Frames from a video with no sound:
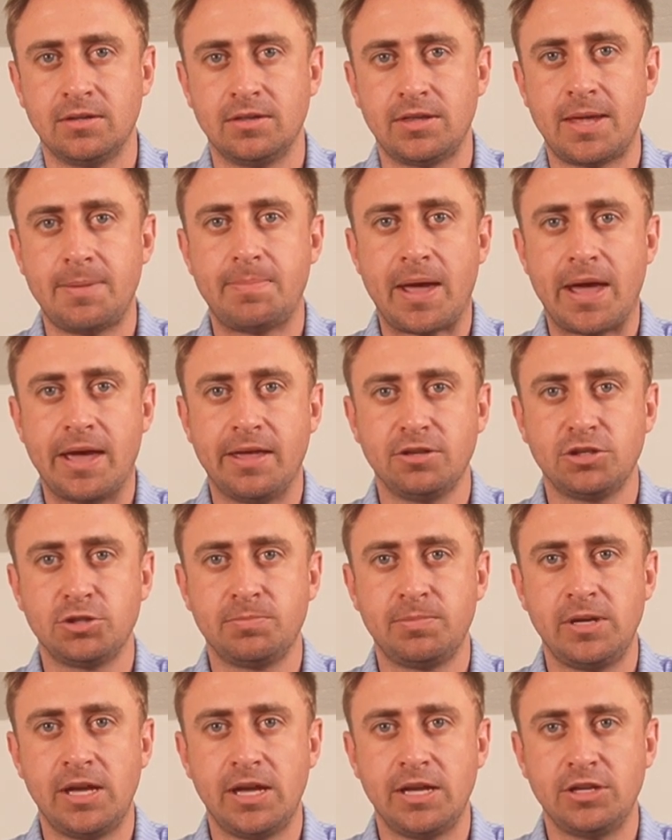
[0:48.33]
They balance
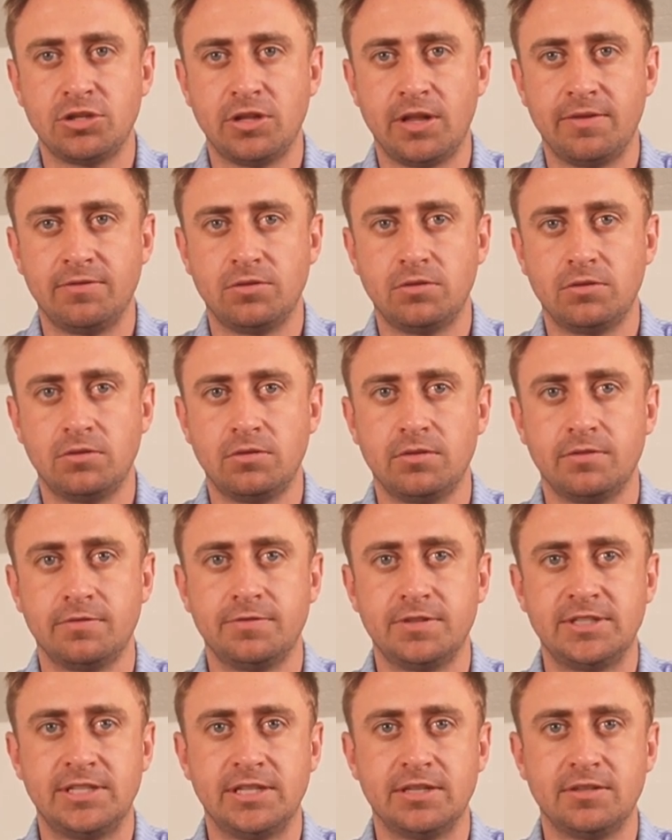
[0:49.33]
pH level,
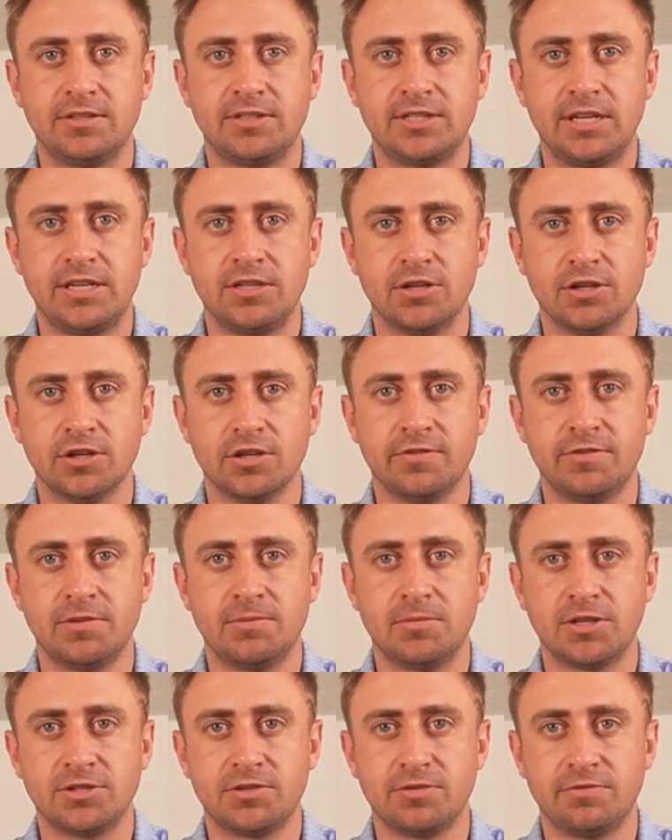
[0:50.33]
facilitate nerve
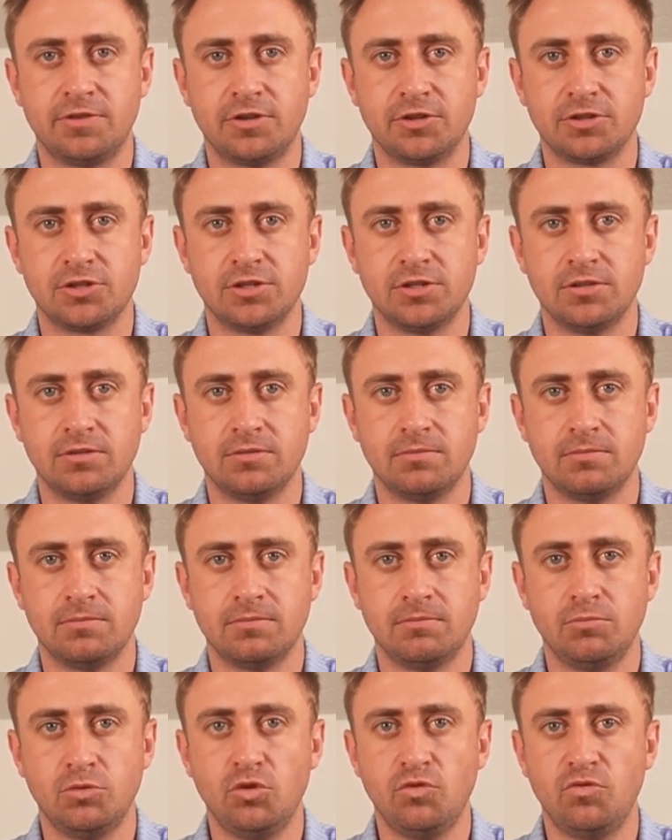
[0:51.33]
and muscle function,
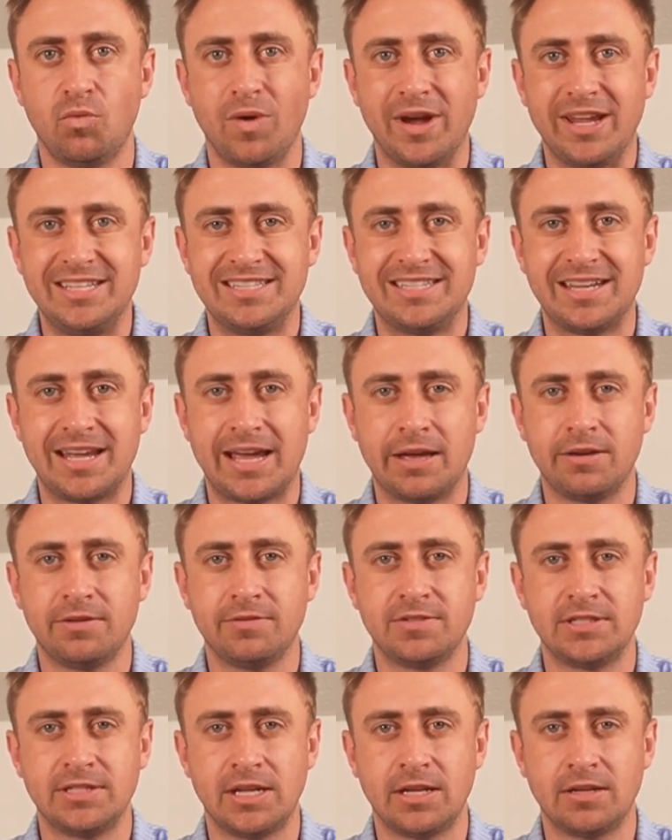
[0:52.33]
move waste out
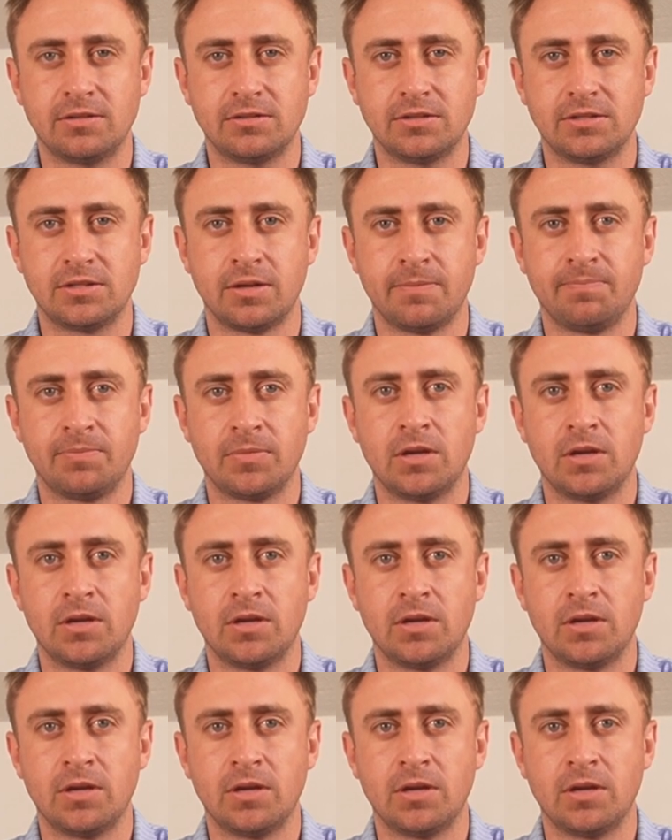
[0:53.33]
of cells,